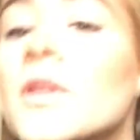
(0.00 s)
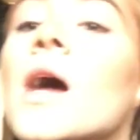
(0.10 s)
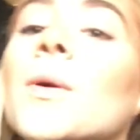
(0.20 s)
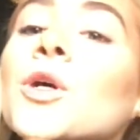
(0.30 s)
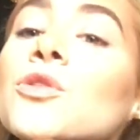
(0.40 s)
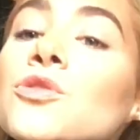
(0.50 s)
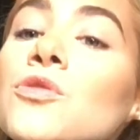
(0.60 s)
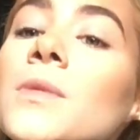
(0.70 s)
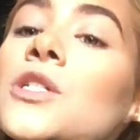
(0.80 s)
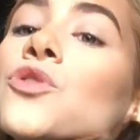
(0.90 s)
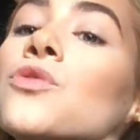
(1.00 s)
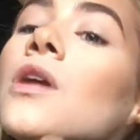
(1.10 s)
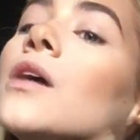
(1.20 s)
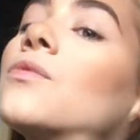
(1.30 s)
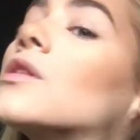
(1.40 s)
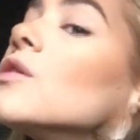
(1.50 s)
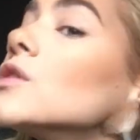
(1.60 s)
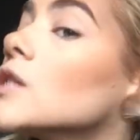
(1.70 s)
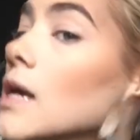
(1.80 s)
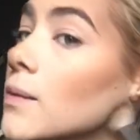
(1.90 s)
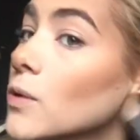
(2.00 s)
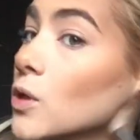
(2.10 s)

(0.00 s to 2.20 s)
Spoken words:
Yeah, I'm going to contour my jawline with those same